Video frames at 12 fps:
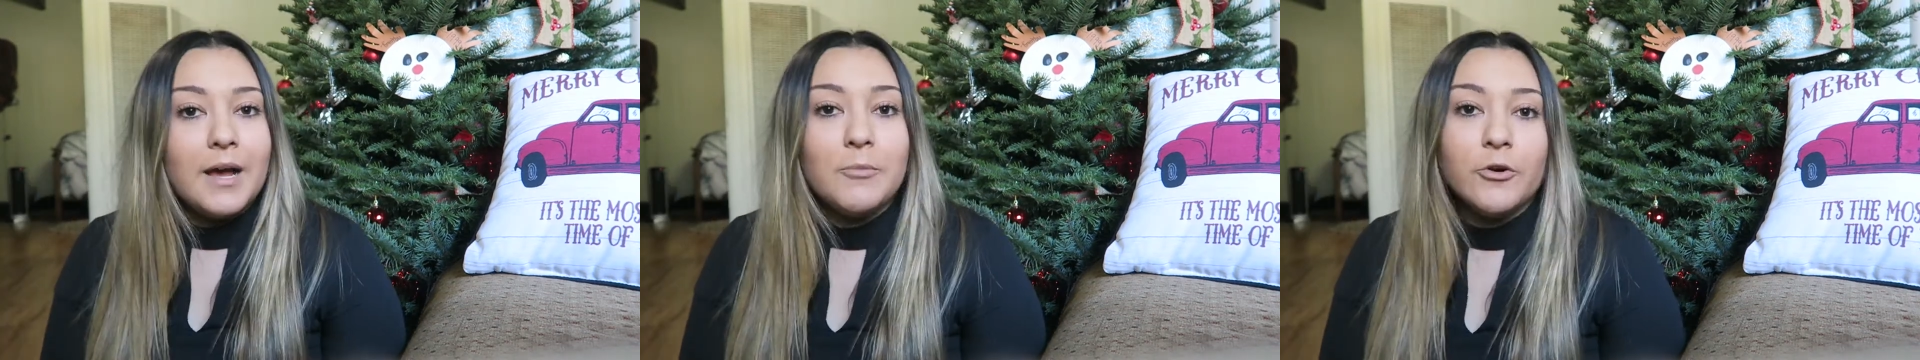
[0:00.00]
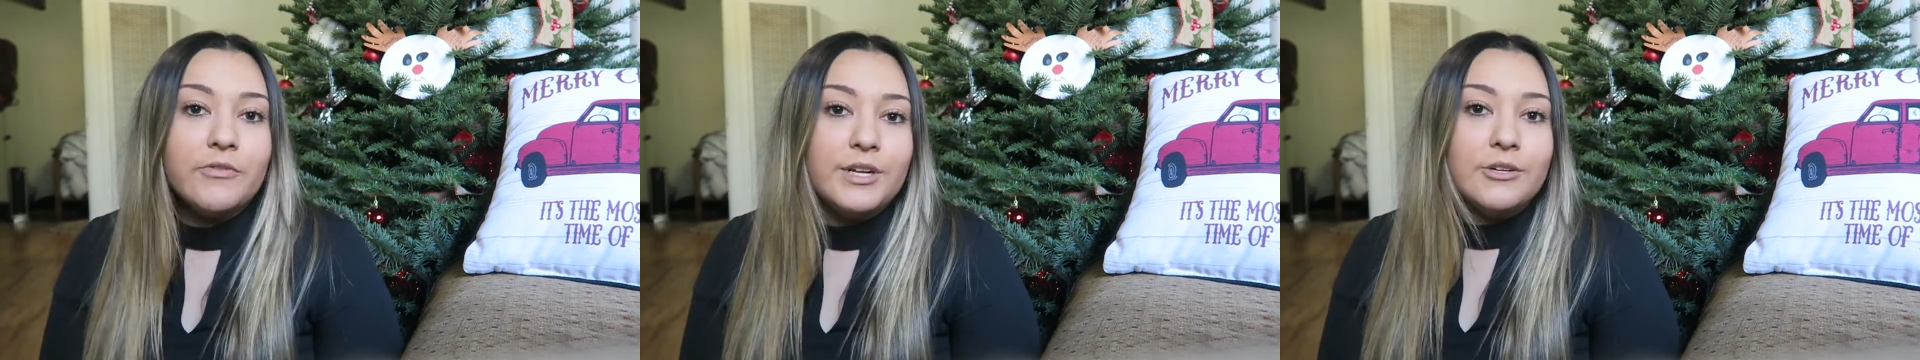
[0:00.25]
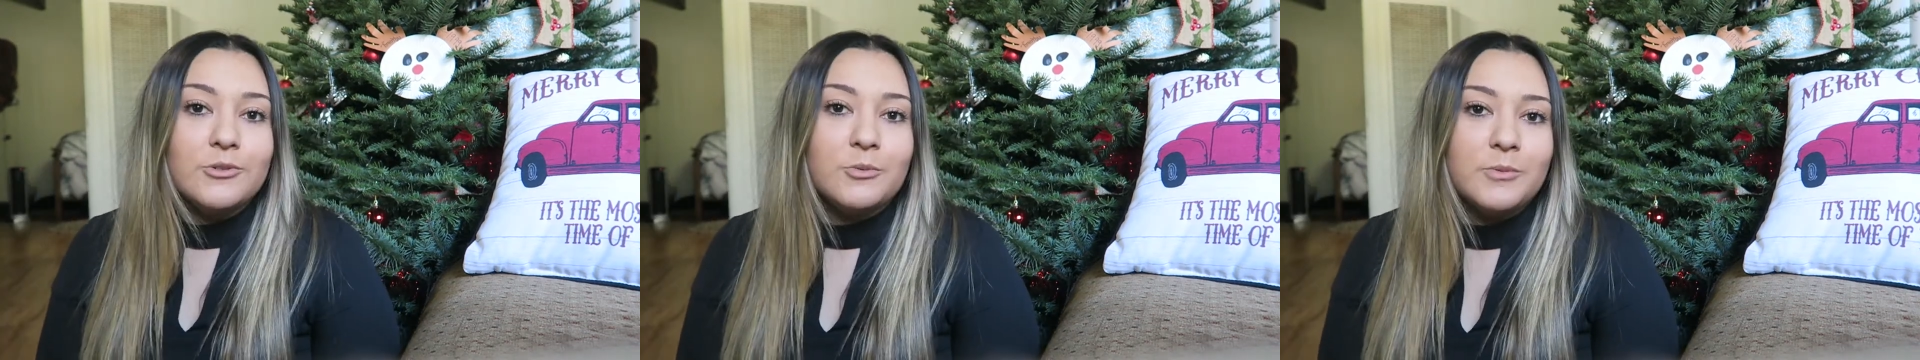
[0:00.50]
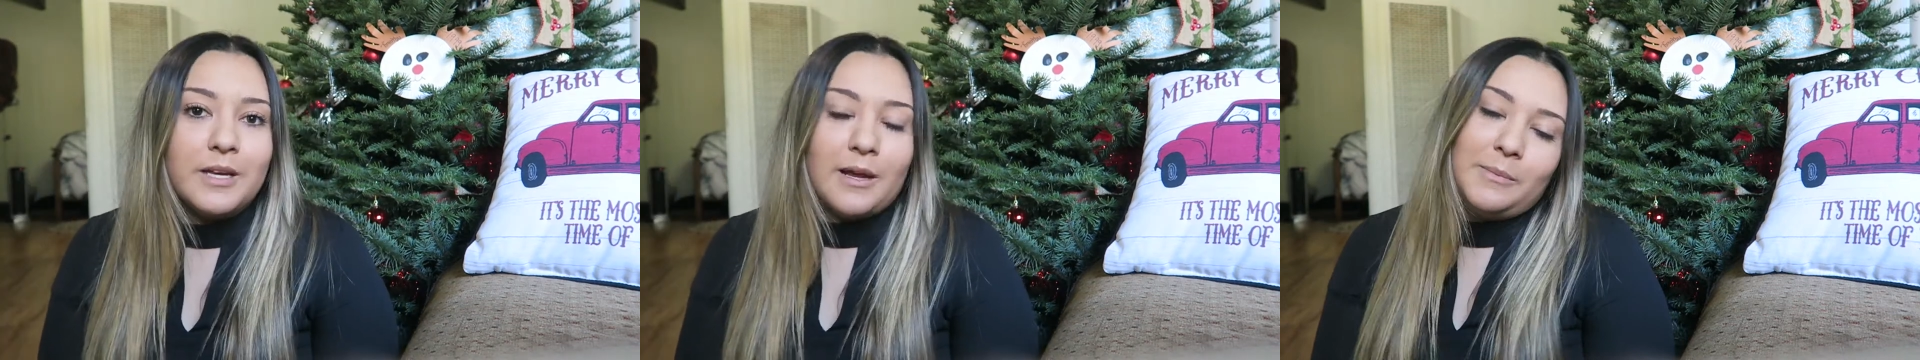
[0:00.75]
more videos
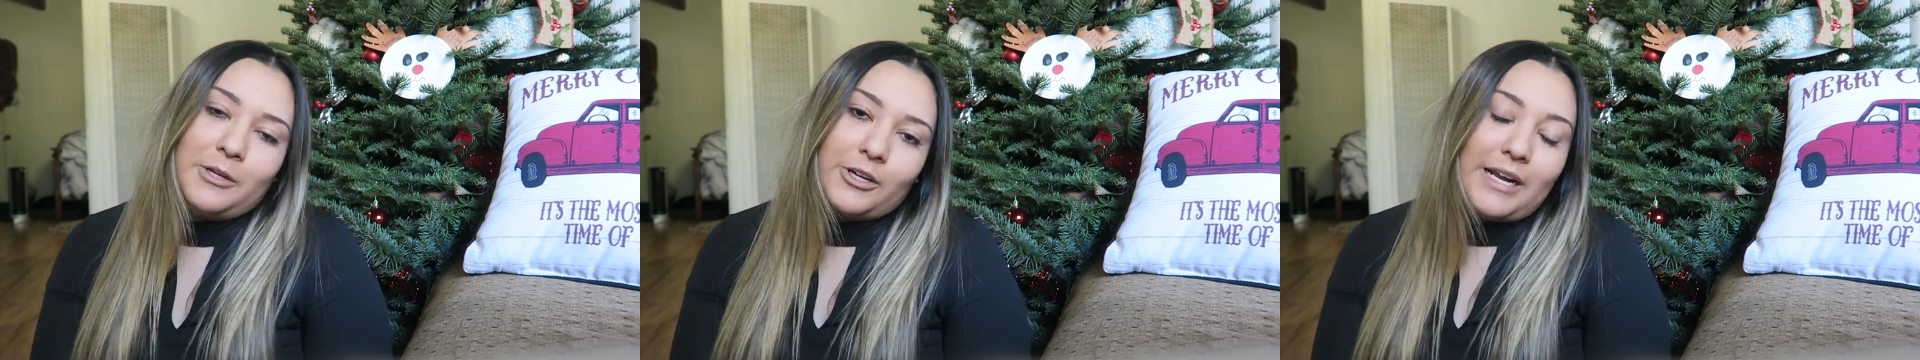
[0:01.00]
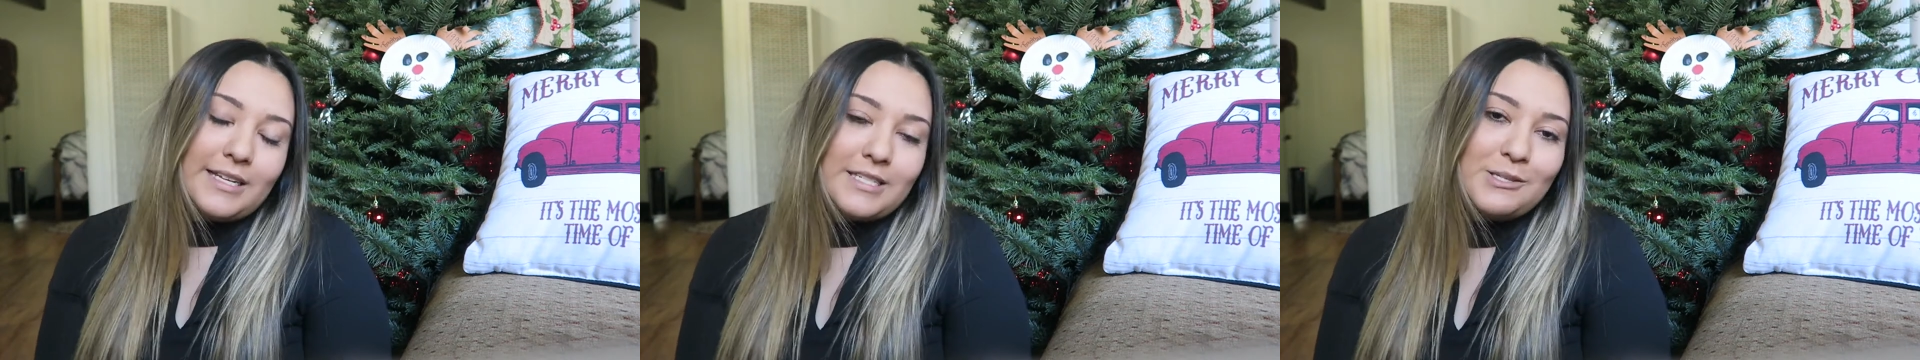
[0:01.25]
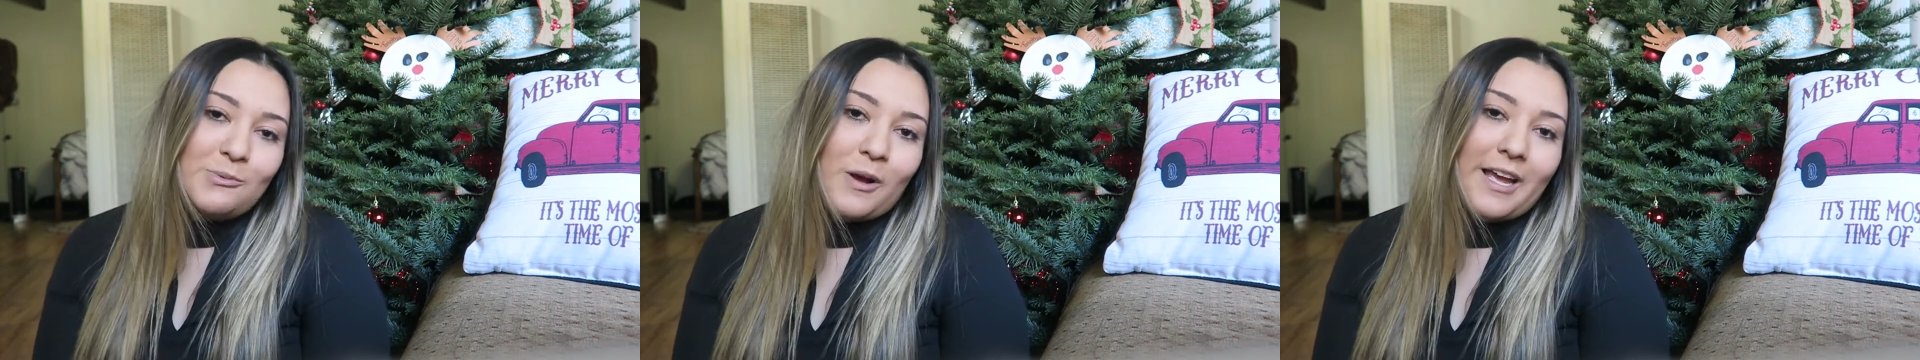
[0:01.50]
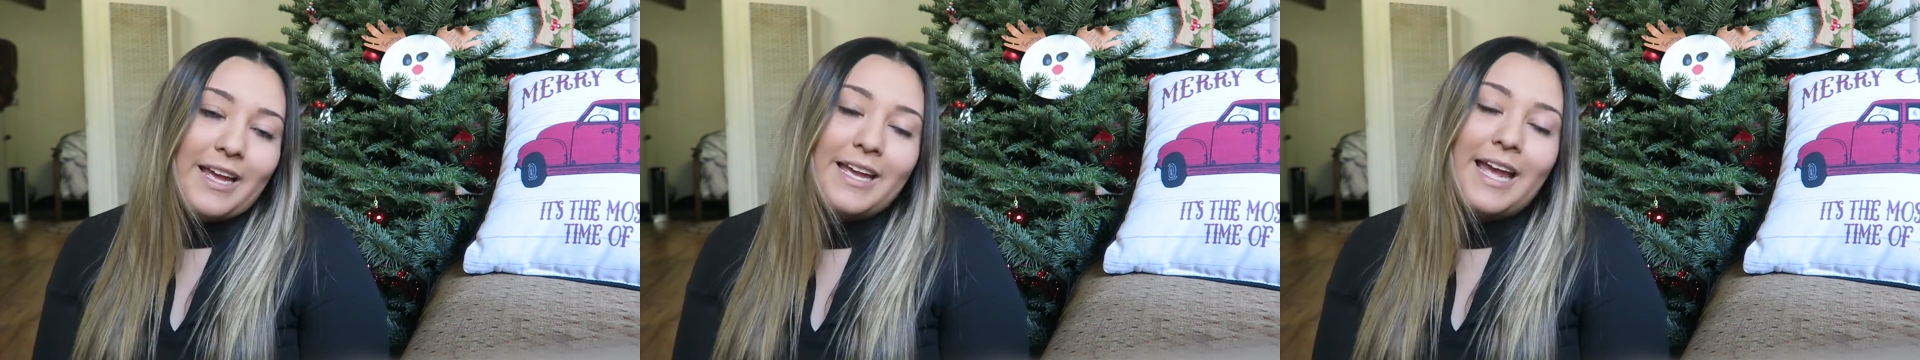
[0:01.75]
will be coming your guys'
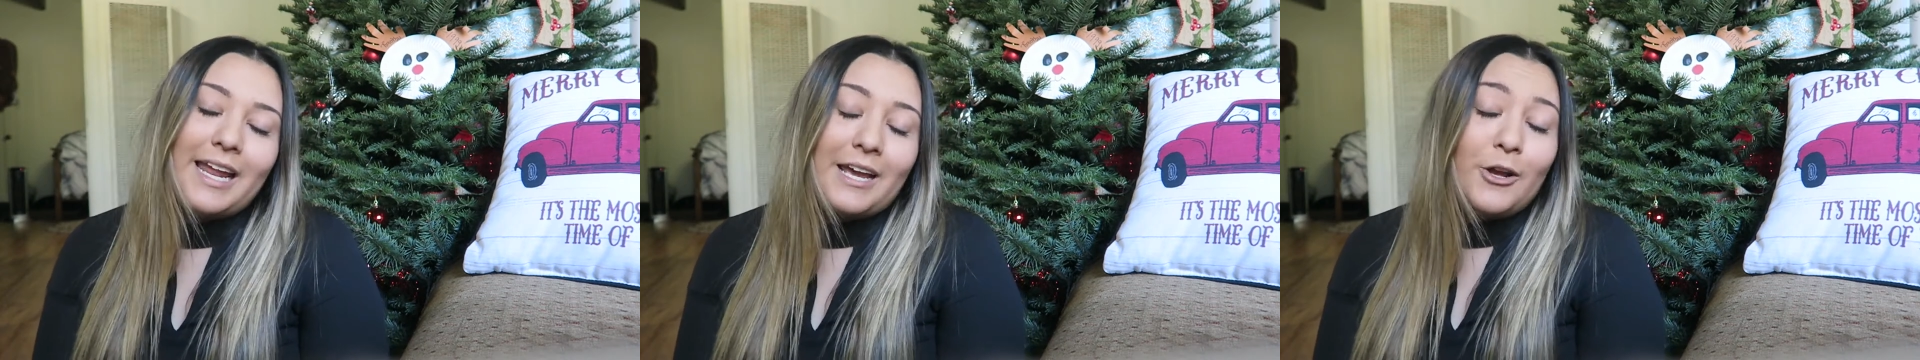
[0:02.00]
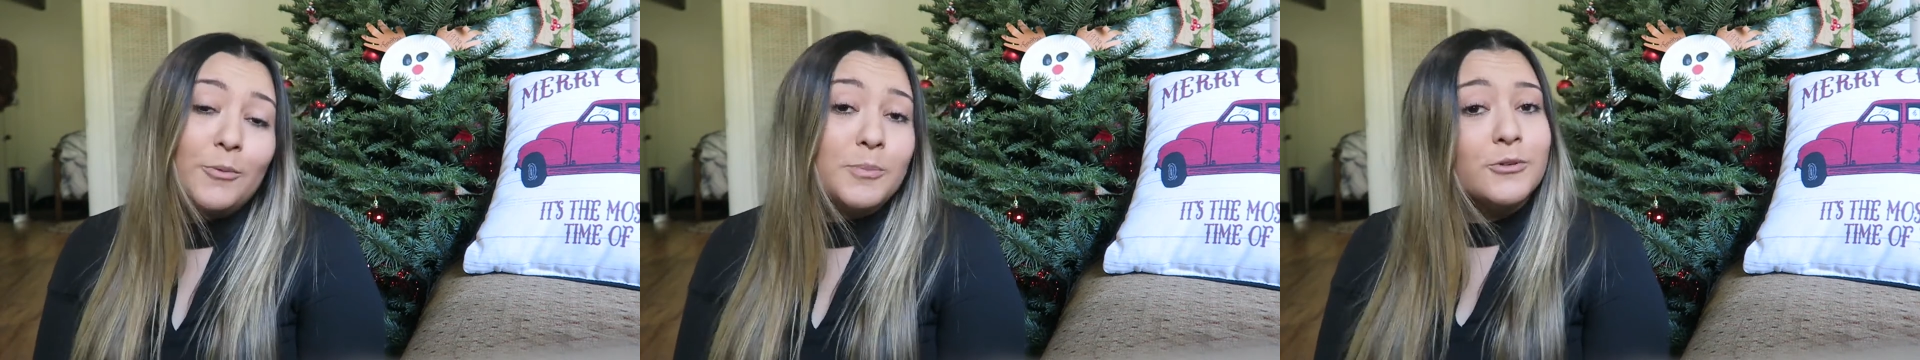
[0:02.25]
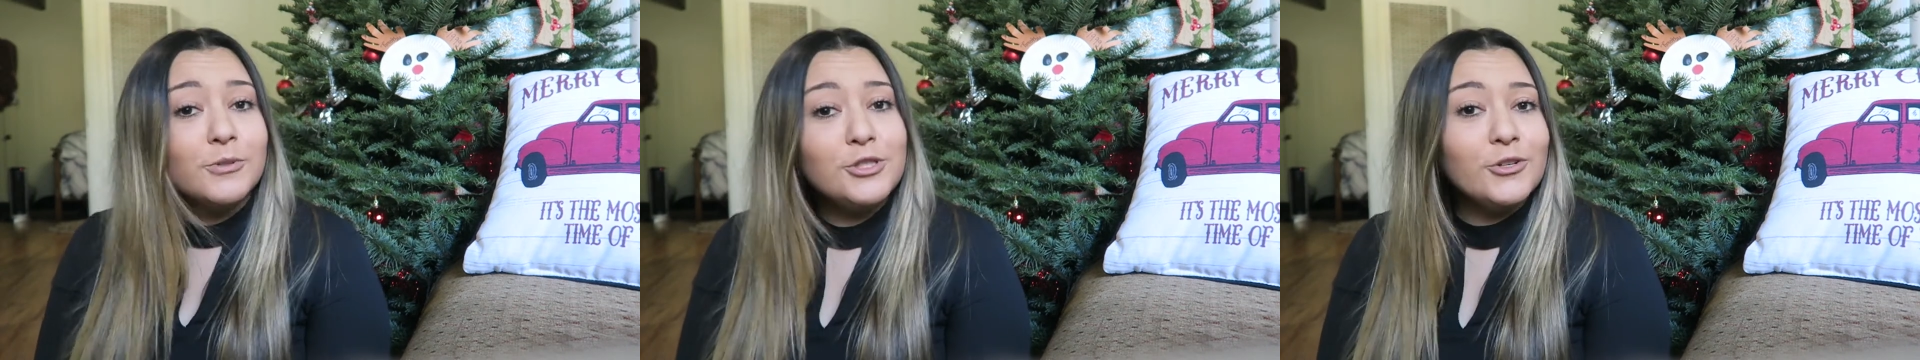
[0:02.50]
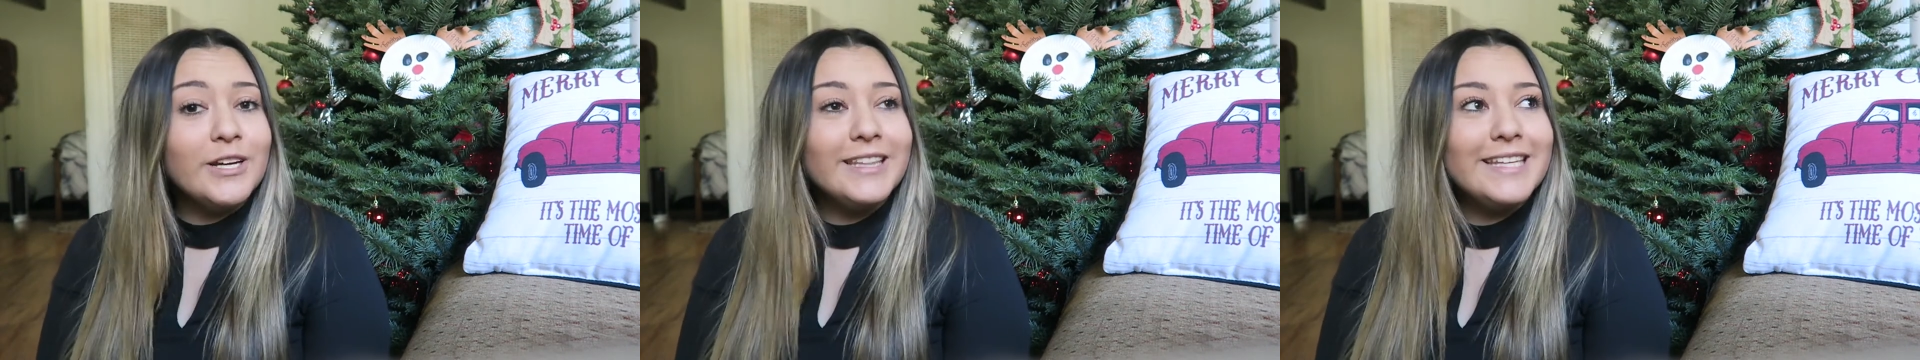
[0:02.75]
way and I hope you
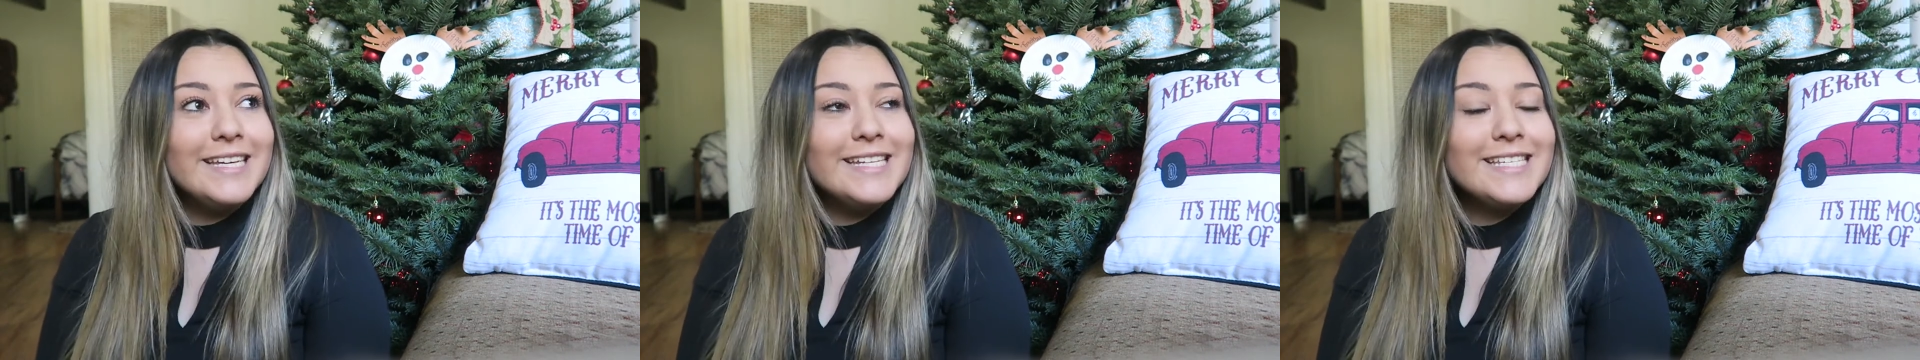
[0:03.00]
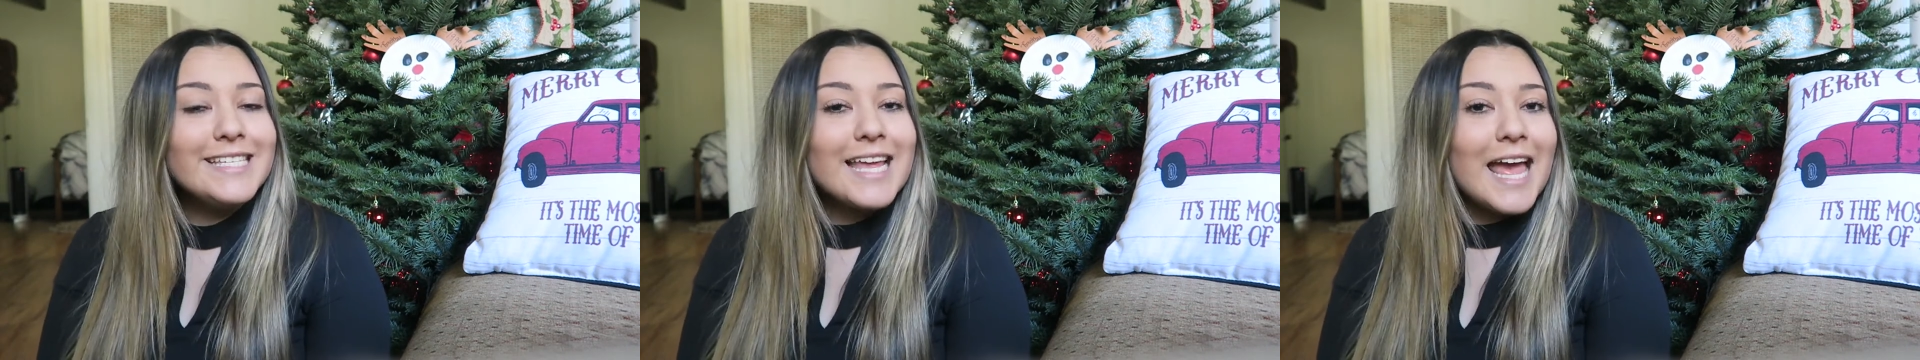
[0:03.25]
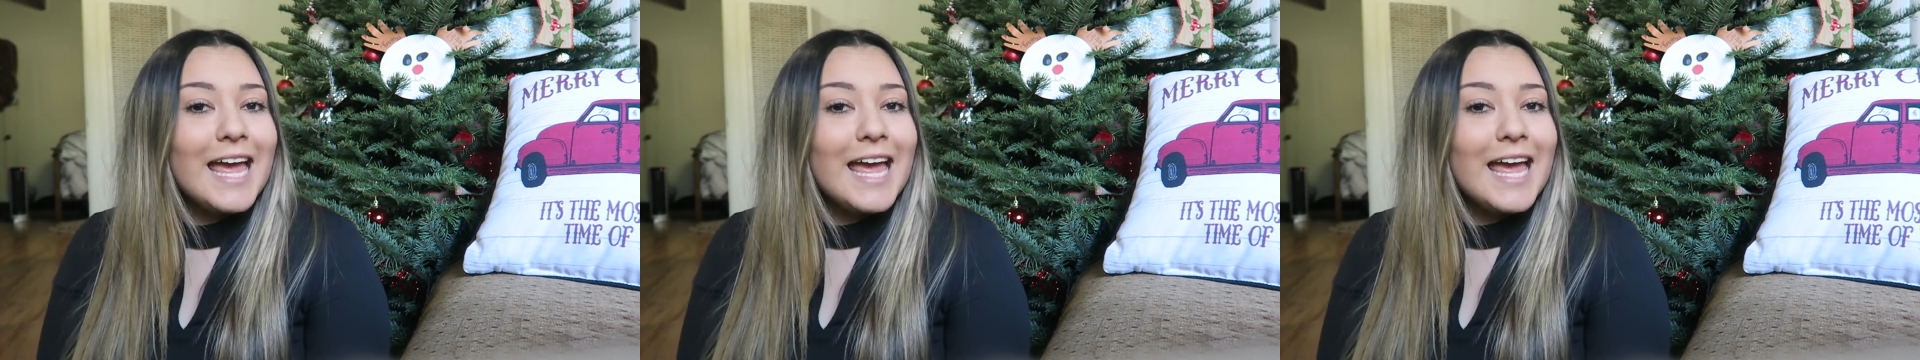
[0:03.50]
enjoyed this